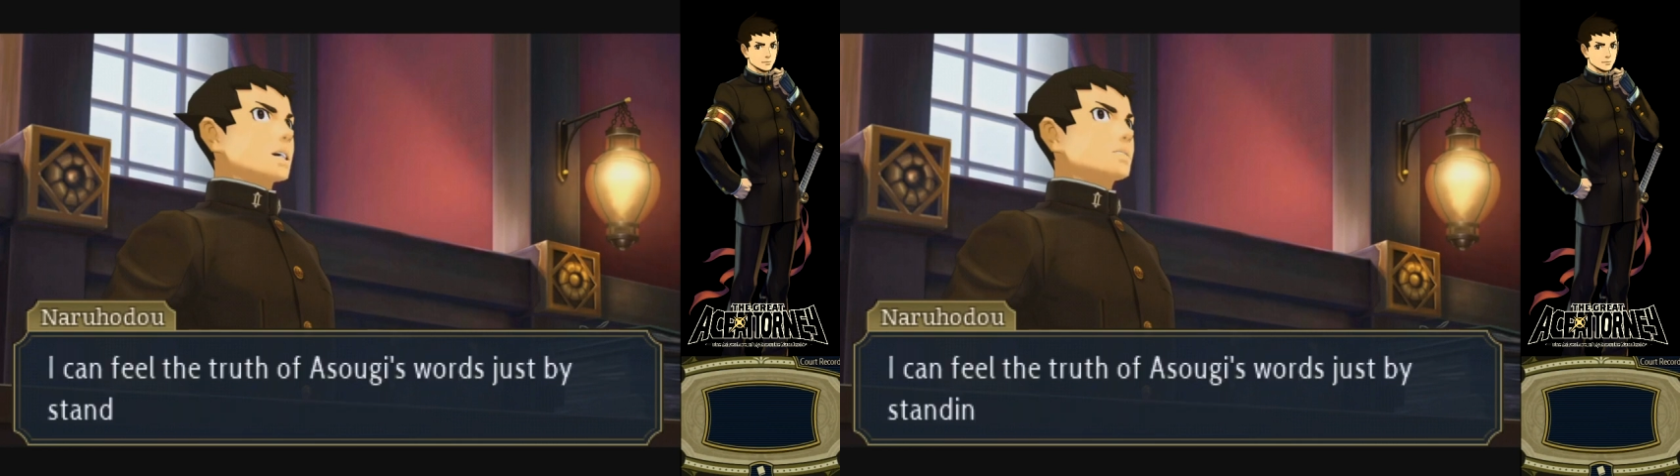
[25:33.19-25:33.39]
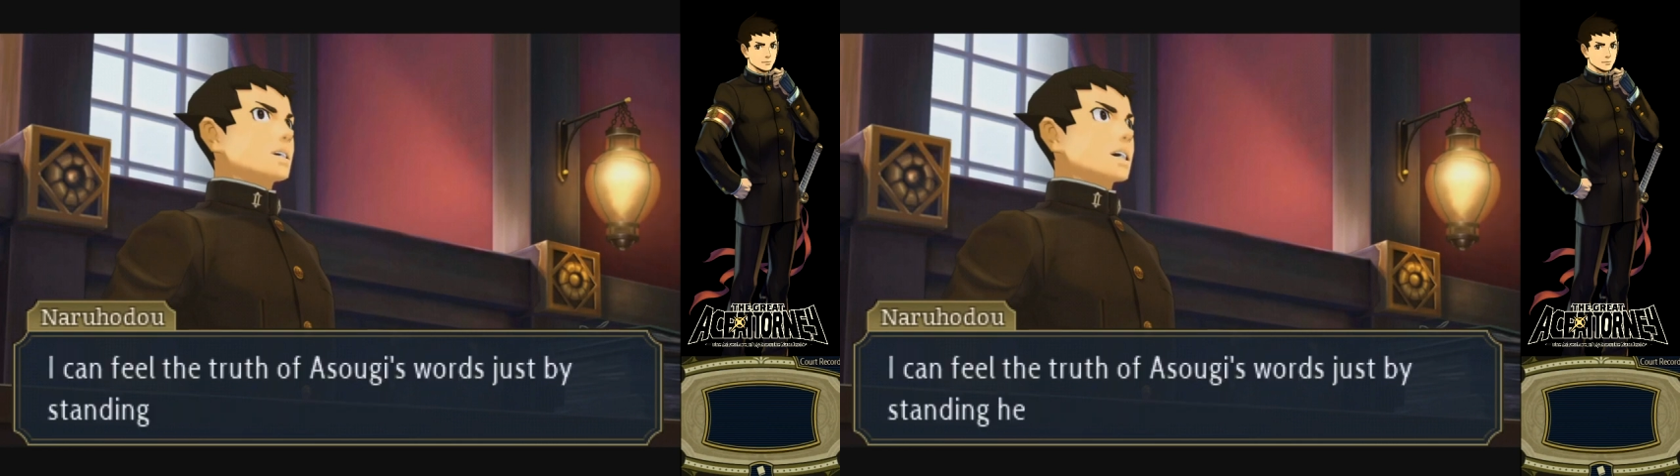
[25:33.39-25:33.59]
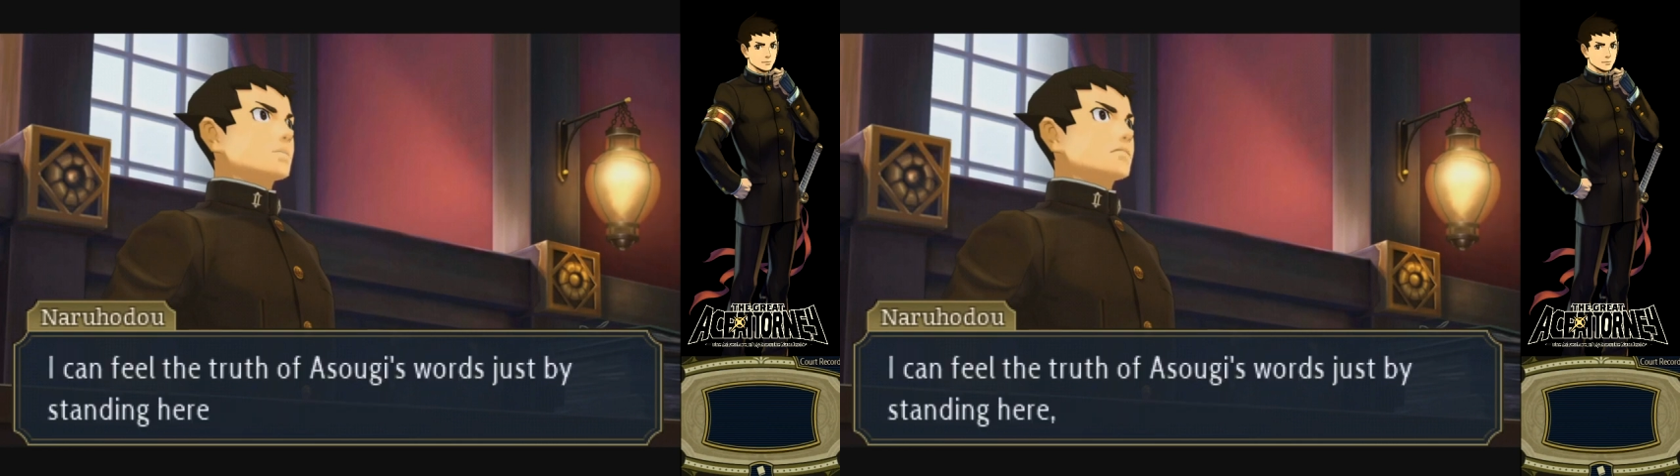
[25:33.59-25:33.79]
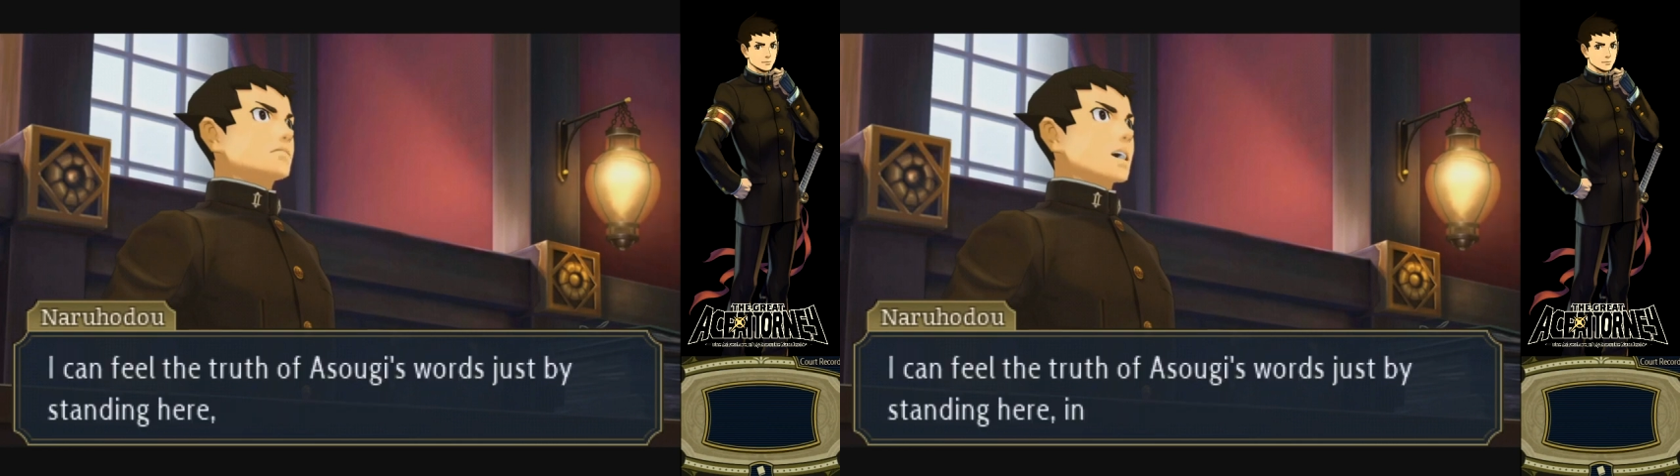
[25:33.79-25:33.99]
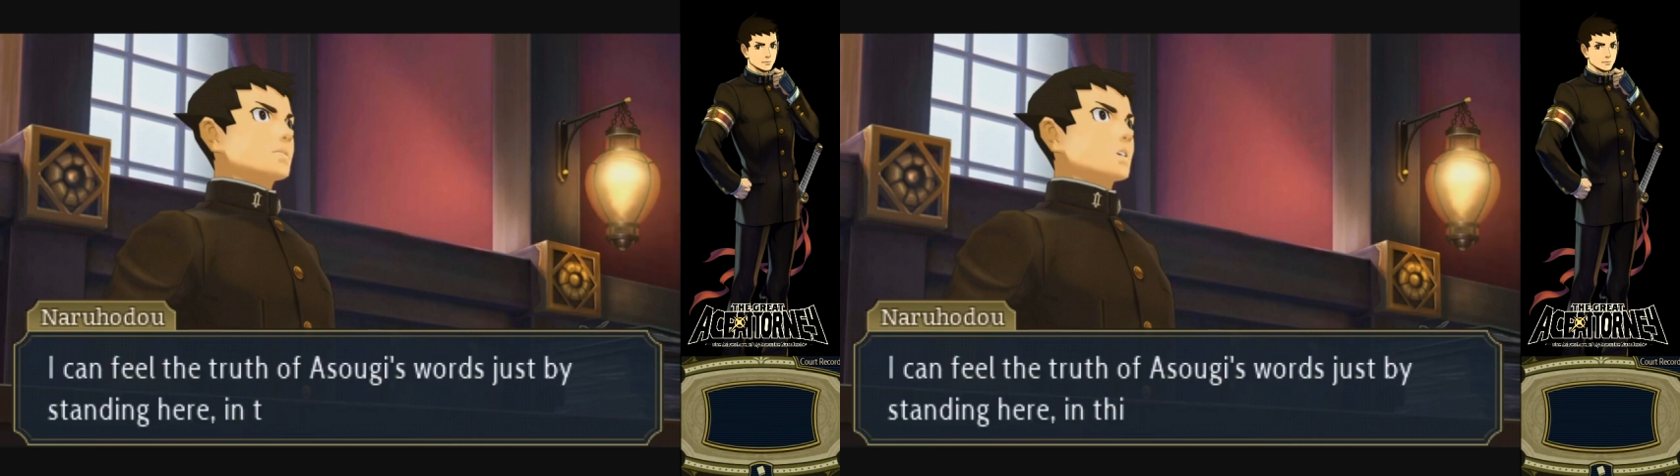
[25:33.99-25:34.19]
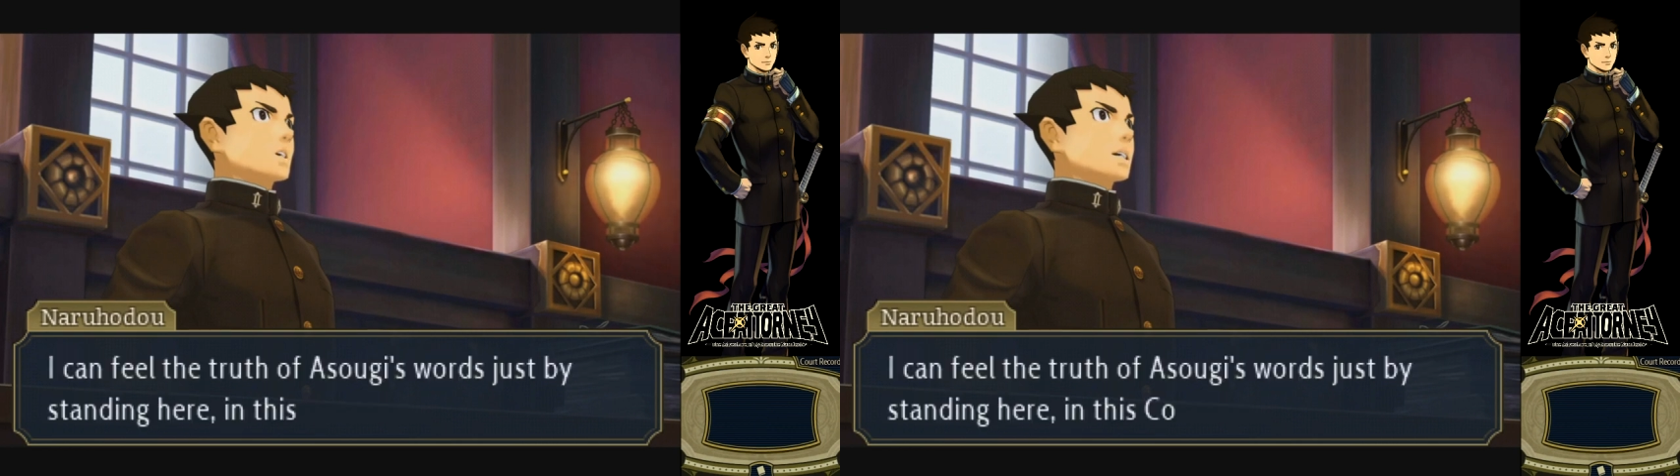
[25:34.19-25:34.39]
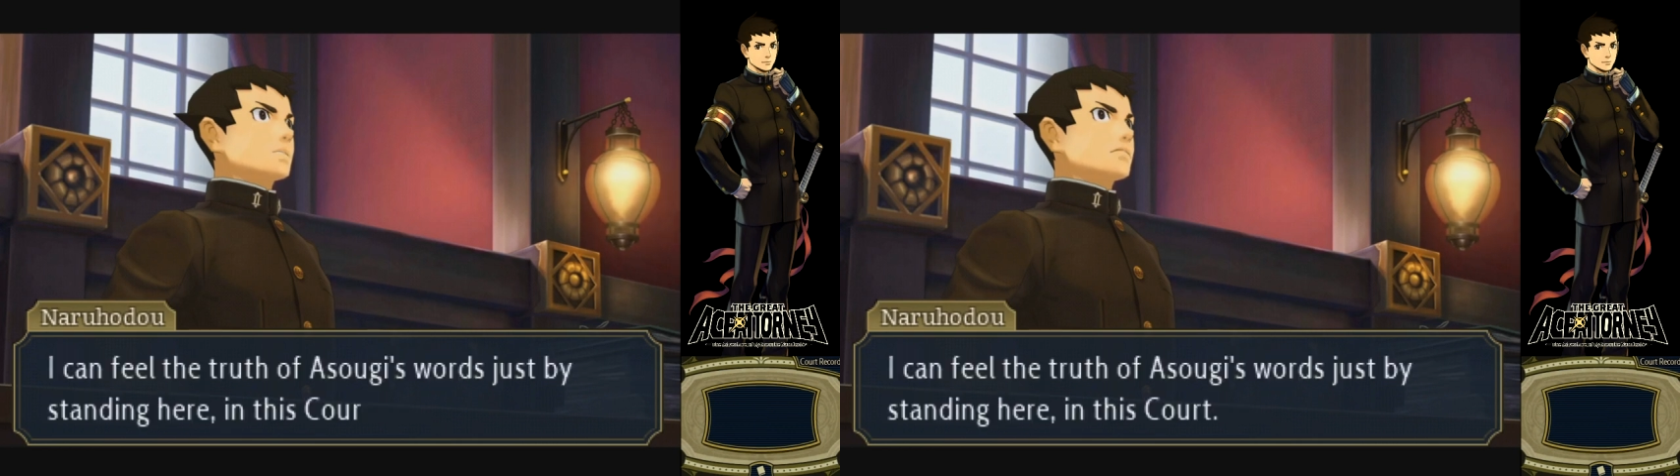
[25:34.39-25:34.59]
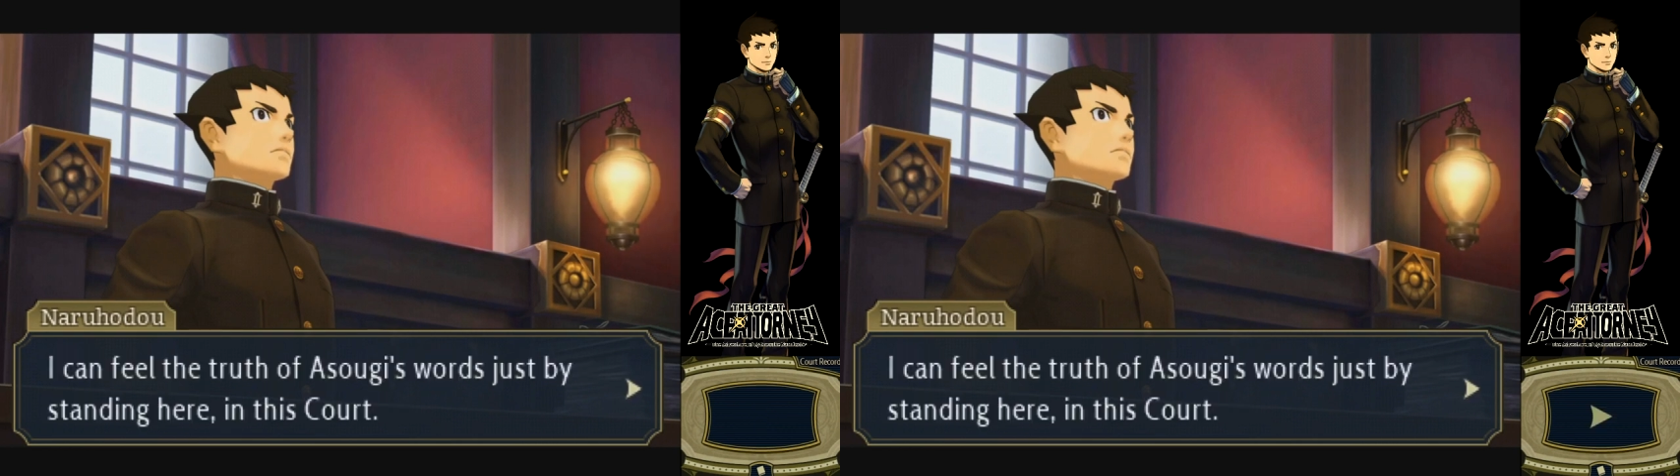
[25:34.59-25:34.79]
words just by standing here
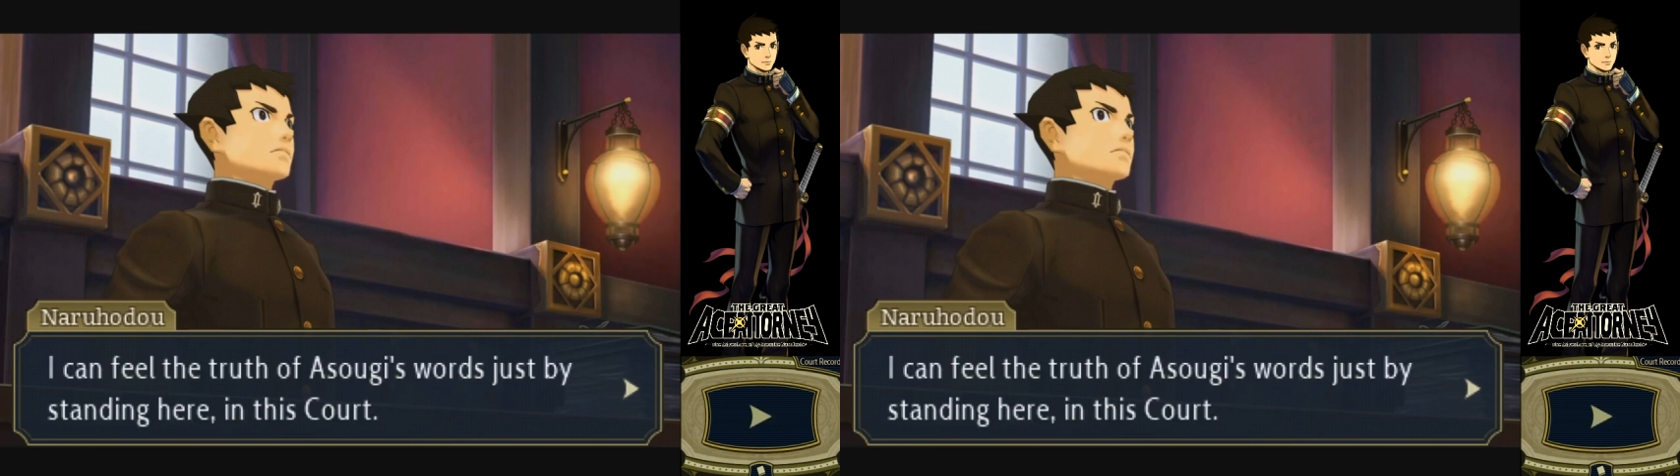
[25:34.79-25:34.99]
in this